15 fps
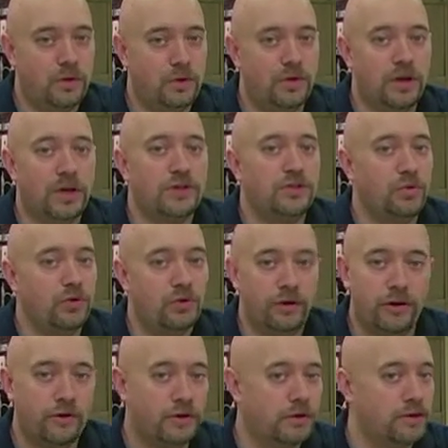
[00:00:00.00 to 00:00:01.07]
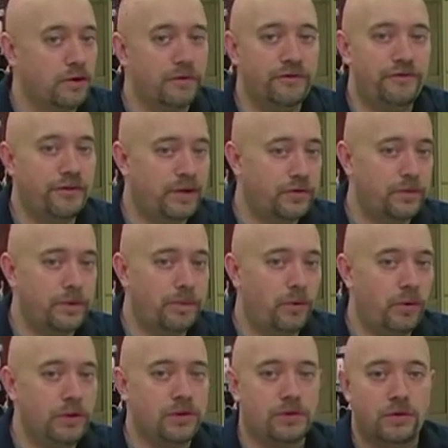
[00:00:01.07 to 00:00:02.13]
Okay, so when you hear the term victory
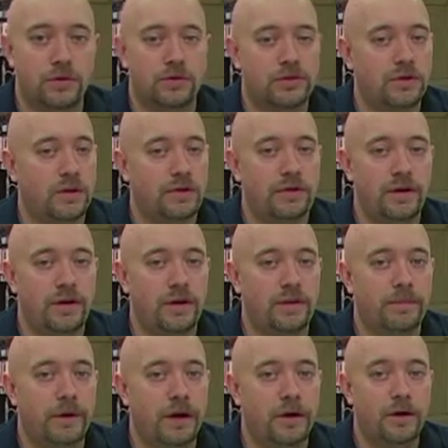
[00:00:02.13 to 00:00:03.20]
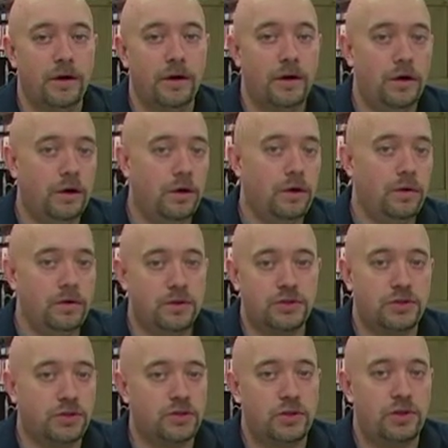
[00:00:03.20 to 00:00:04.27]
points, don't start thinking about, oh,
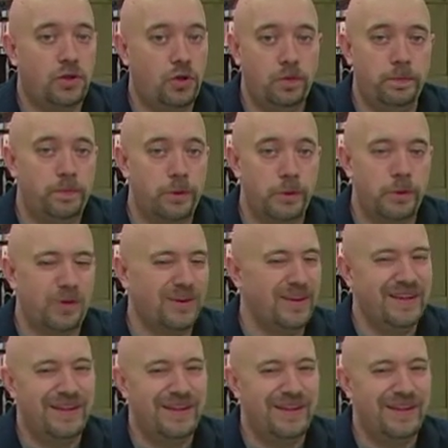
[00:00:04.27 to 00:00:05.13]
it's just a cube pusher.